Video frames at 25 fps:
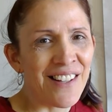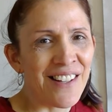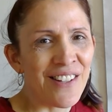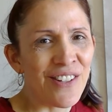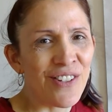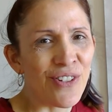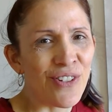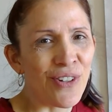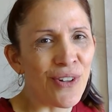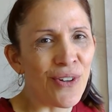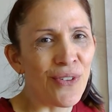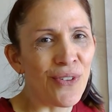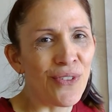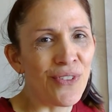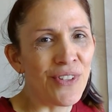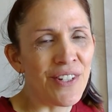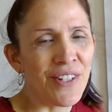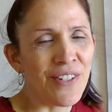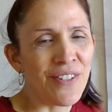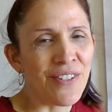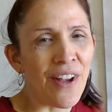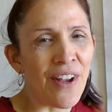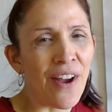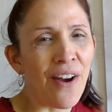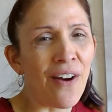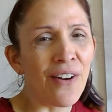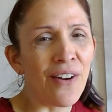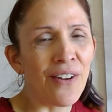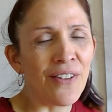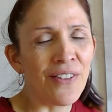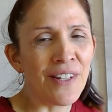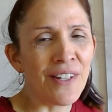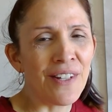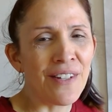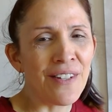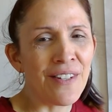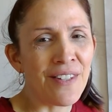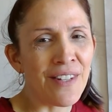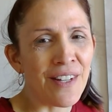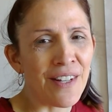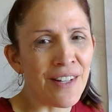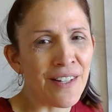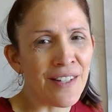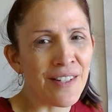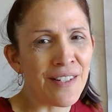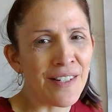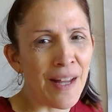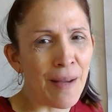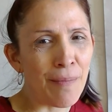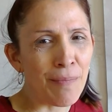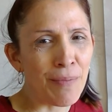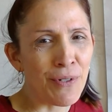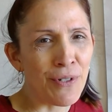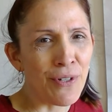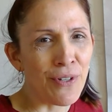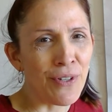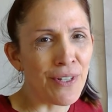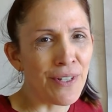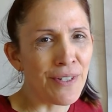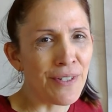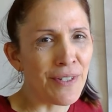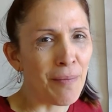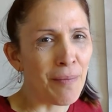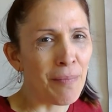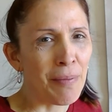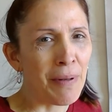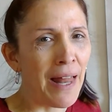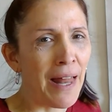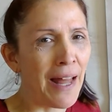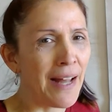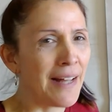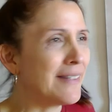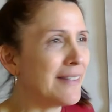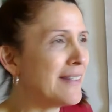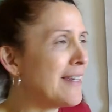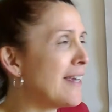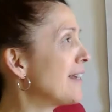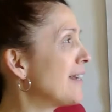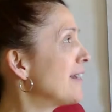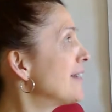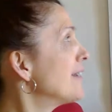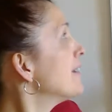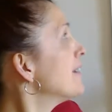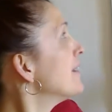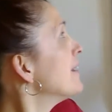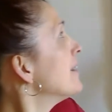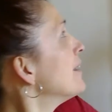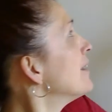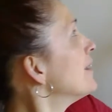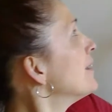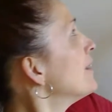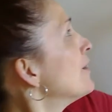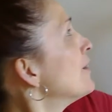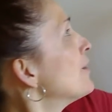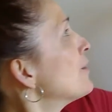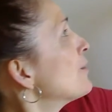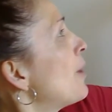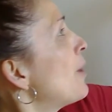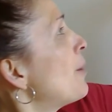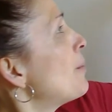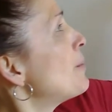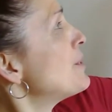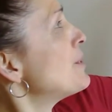So these are the 6 steps to the supply chain: raw